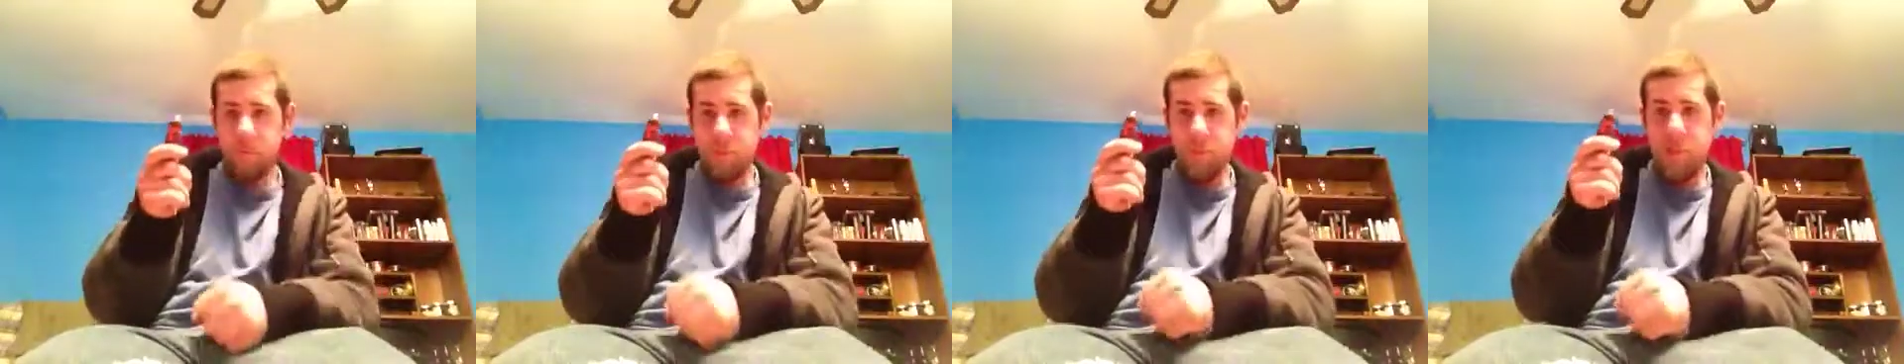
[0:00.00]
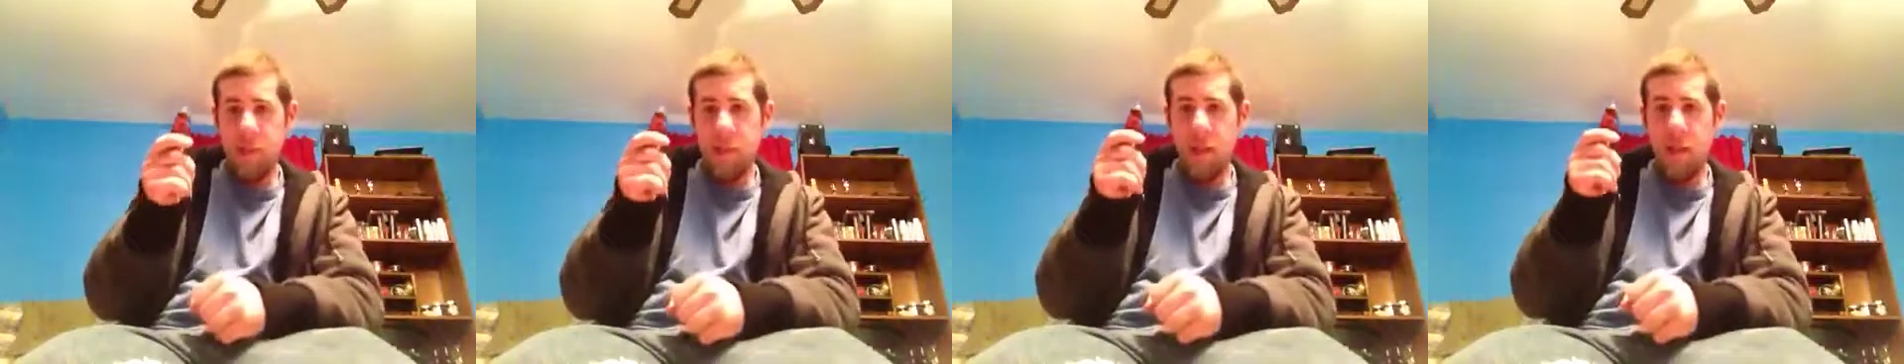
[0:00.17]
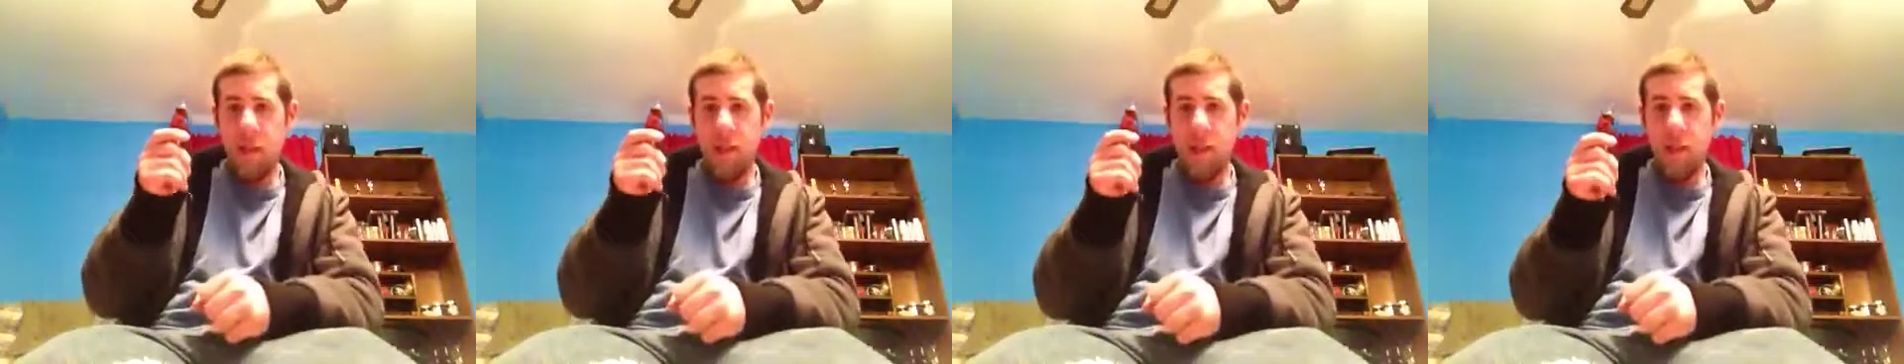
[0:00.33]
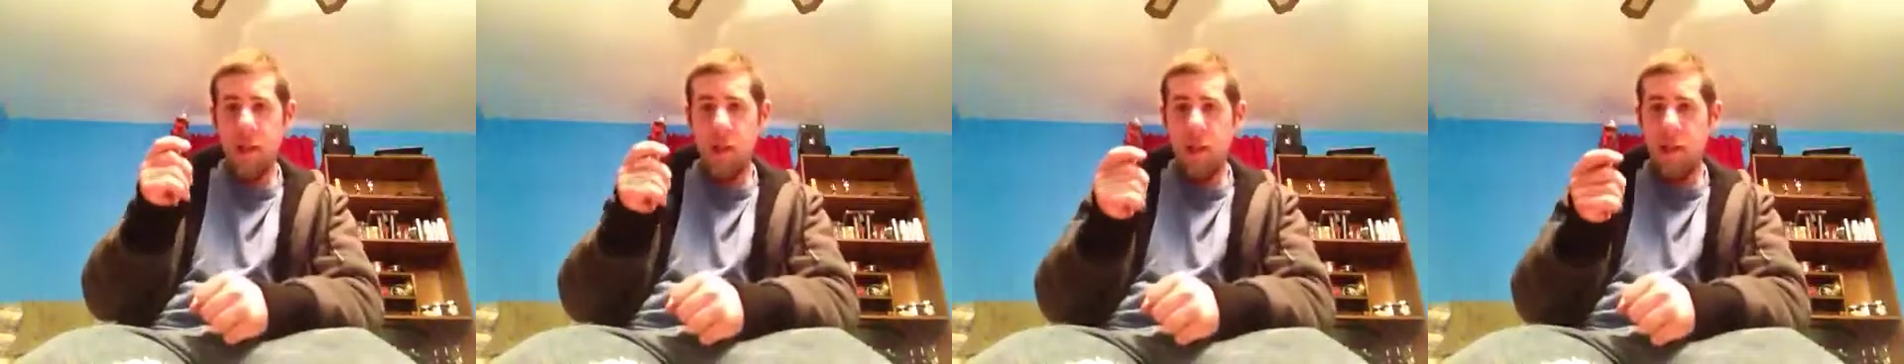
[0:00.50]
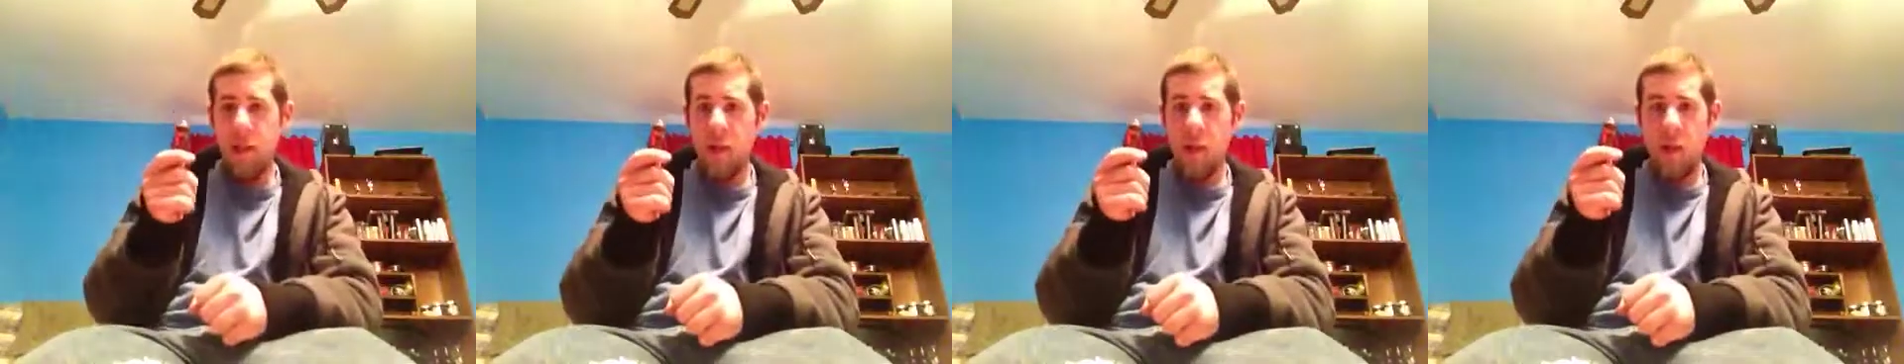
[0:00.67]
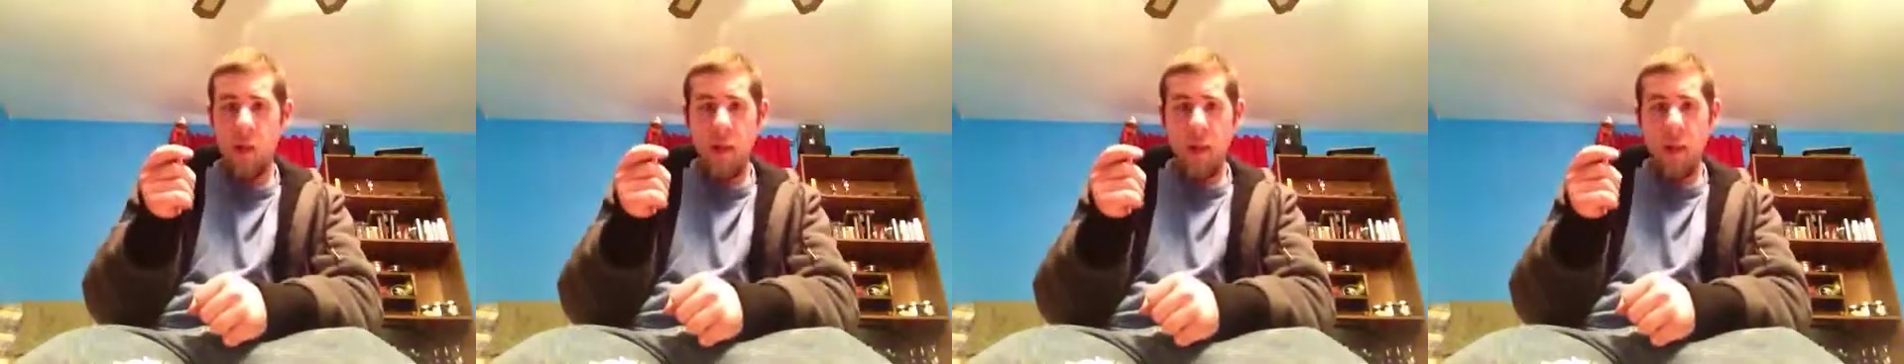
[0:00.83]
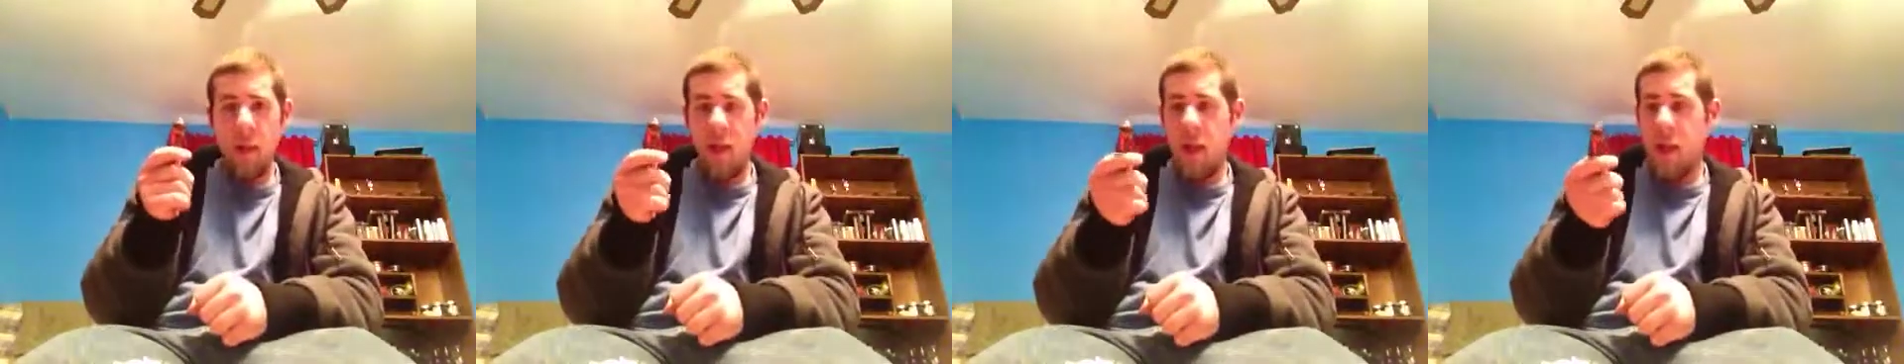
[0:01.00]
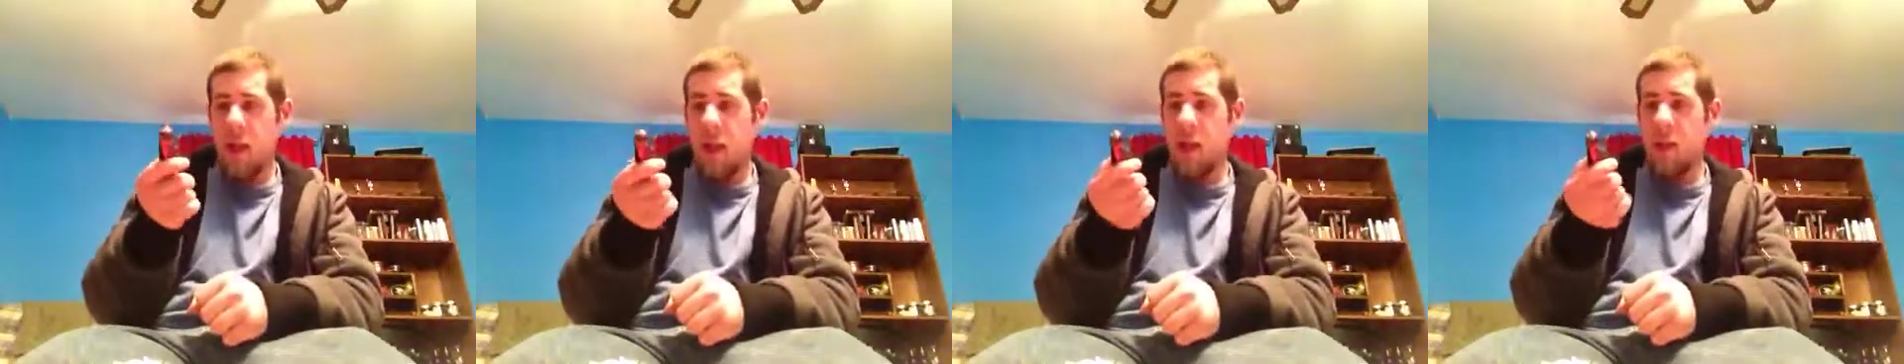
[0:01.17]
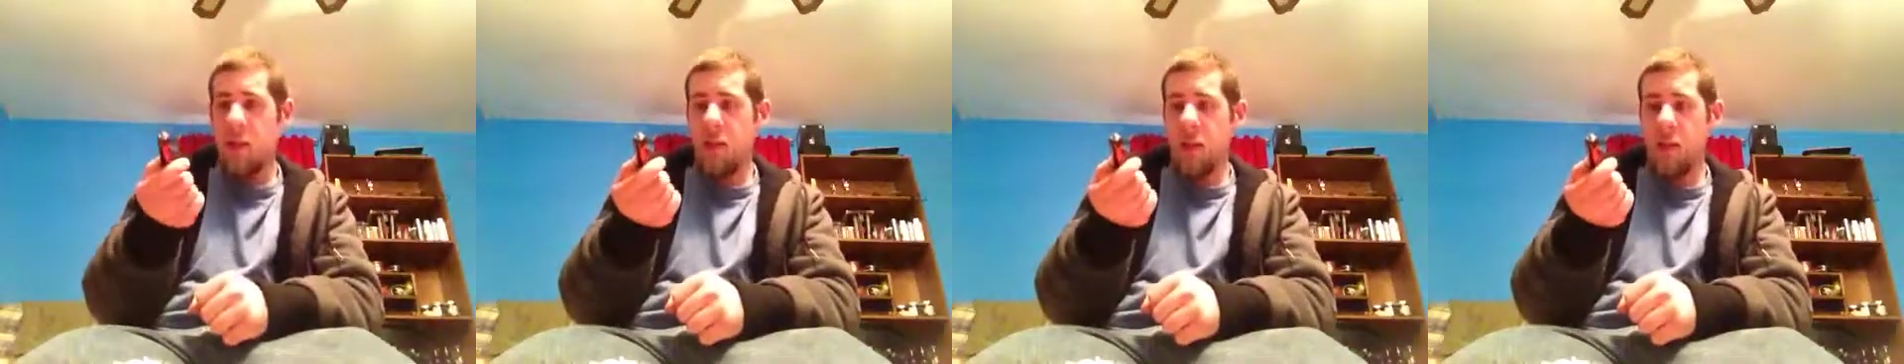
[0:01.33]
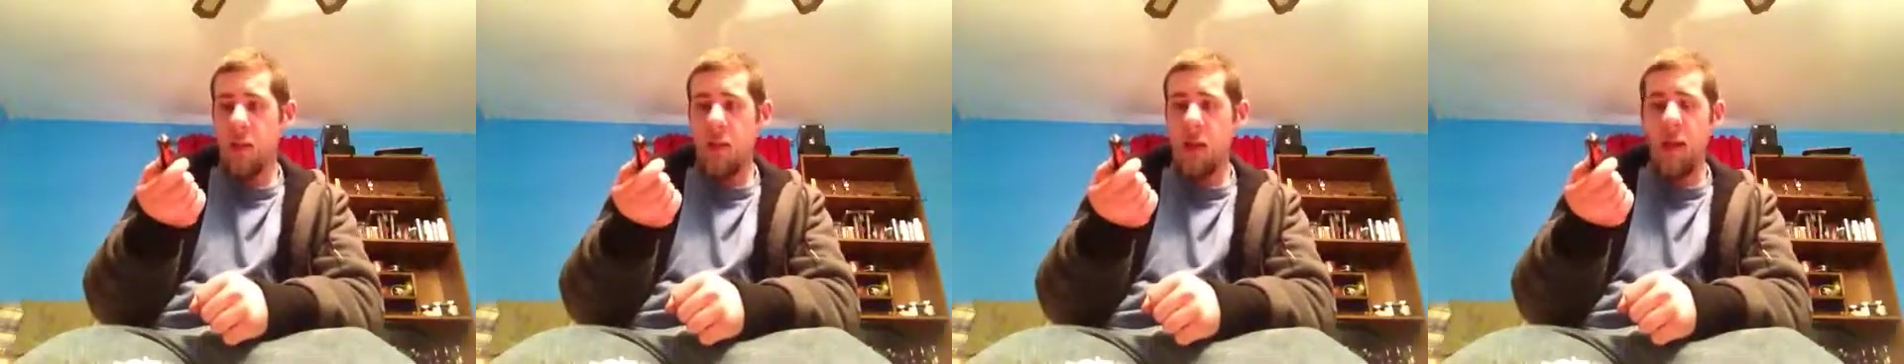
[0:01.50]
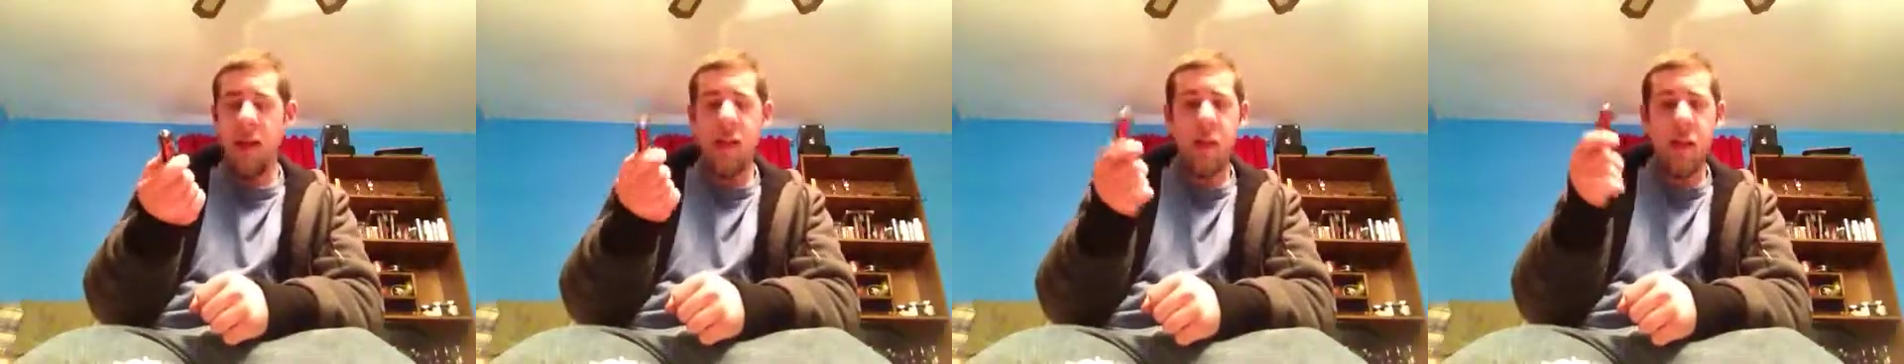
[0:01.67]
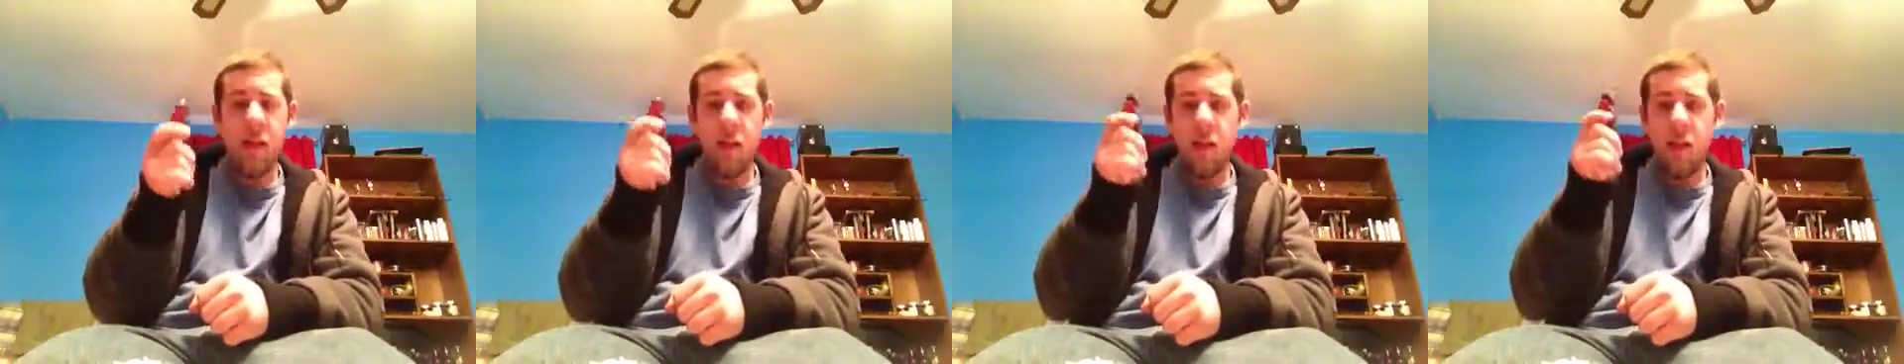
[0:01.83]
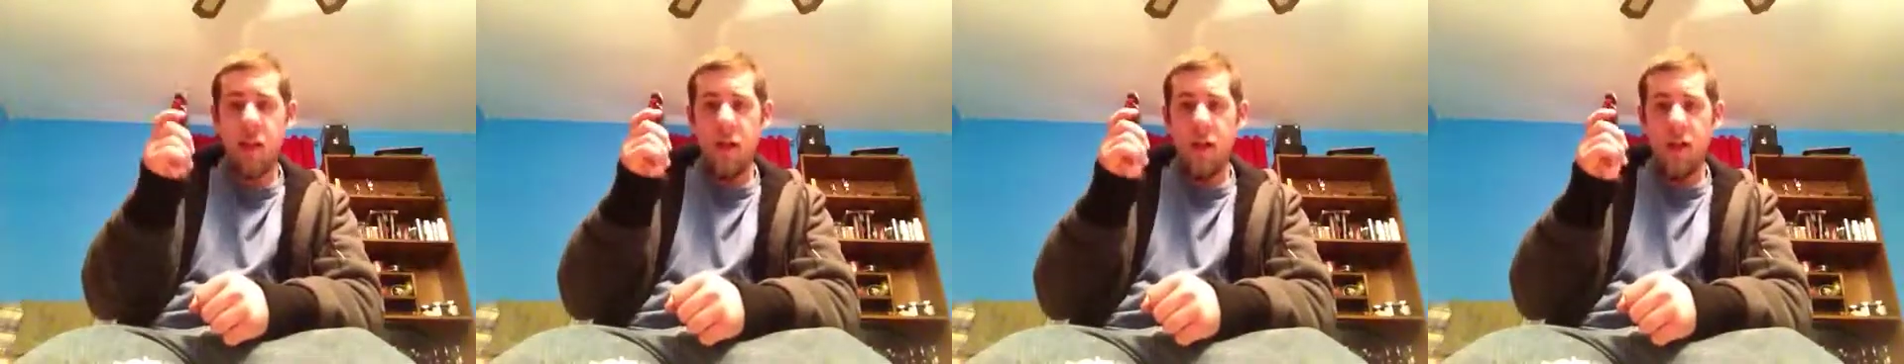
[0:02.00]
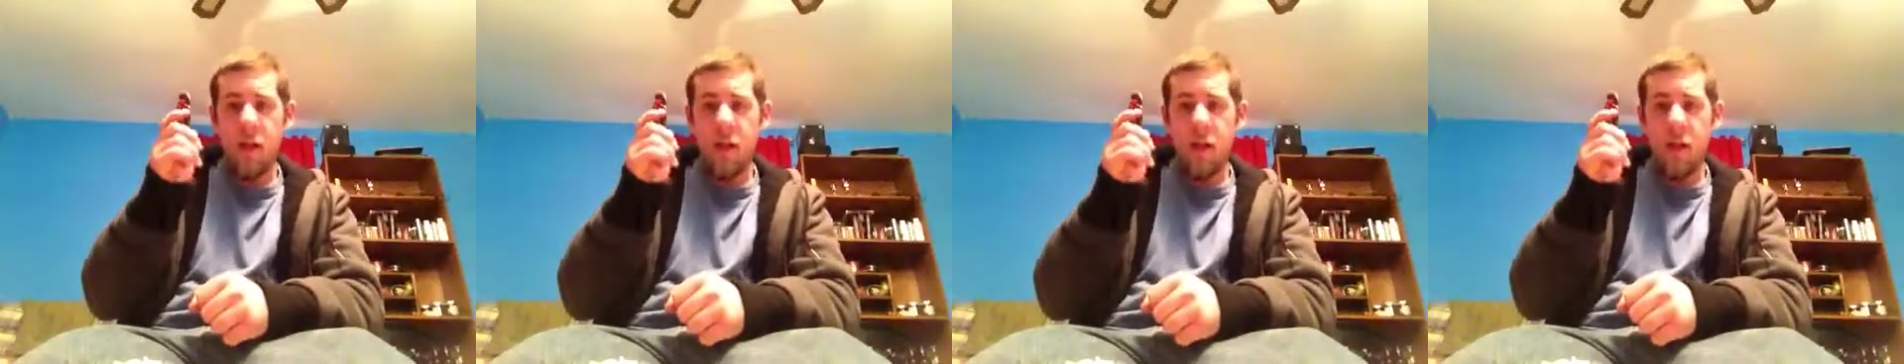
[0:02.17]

like, either like a